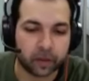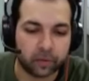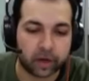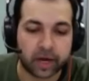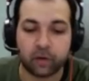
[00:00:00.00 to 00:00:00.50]

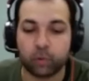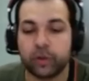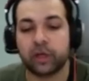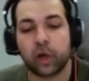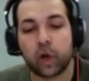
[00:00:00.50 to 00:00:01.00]
Right, and
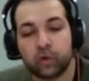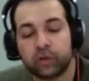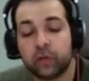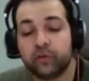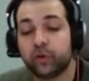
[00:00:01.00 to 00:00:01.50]
within closed
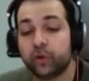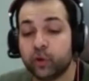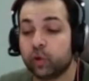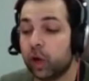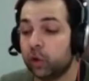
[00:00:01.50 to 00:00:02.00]
loss, you could do
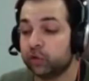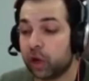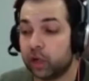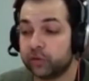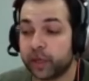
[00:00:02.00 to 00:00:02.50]
closed
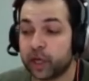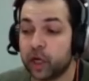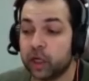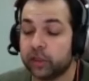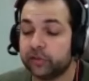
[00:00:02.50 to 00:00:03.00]
loss
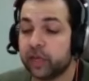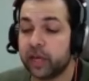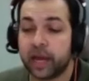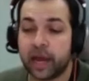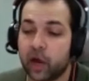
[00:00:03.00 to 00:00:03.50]
because
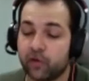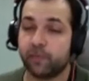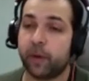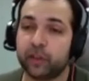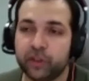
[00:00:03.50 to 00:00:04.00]
of
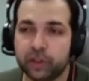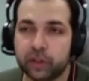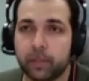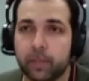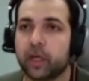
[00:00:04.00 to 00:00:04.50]
budget,
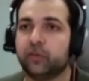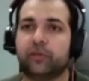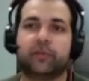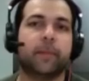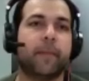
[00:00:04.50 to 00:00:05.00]
because
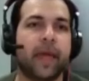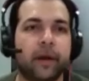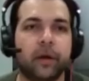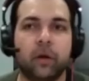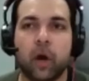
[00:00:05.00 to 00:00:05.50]
of
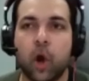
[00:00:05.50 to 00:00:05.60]
competitor,